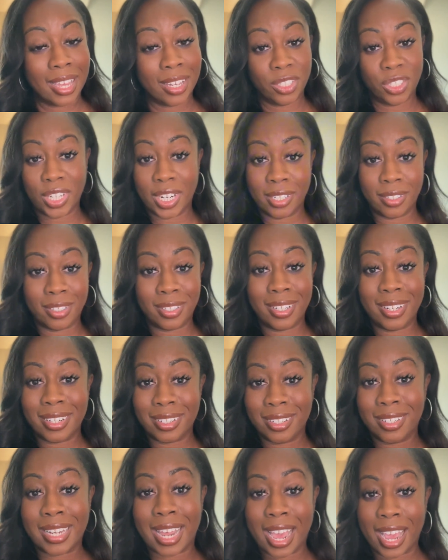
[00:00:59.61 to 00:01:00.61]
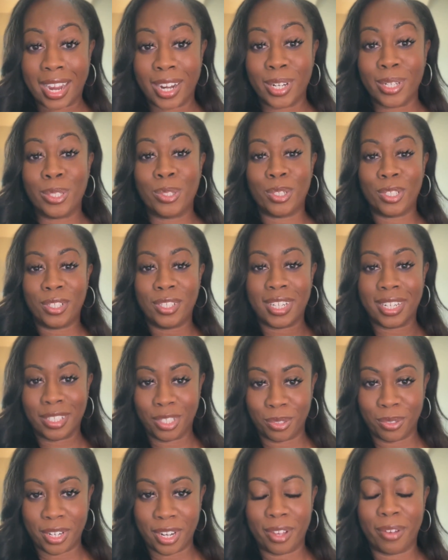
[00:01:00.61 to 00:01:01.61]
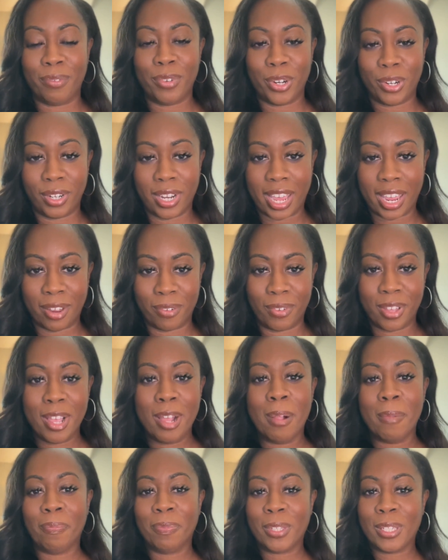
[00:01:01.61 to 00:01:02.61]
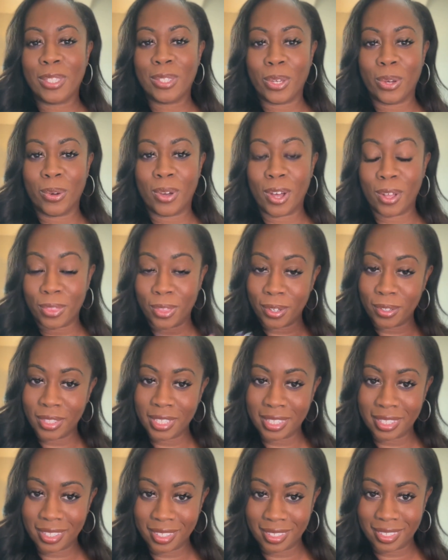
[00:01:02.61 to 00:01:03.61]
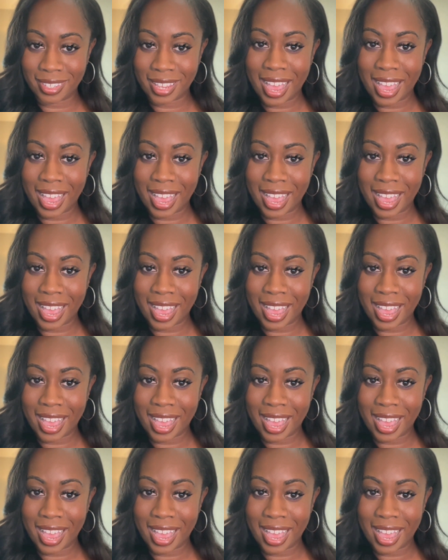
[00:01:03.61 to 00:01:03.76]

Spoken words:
change the entire trajectory of your life. So although this is